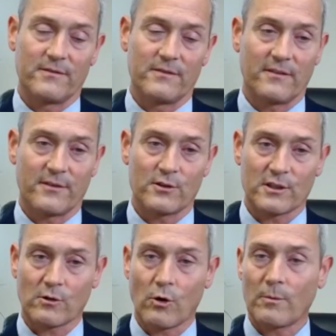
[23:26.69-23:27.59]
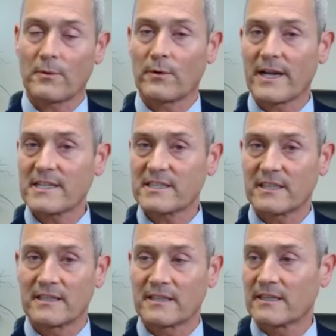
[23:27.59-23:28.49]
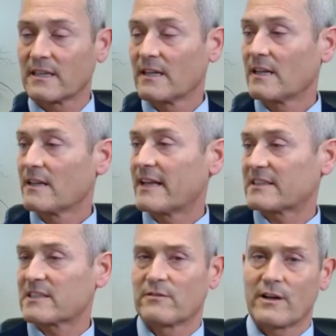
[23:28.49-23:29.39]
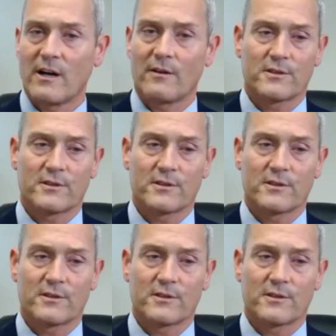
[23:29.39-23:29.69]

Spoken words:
if there's a corporation that's involved.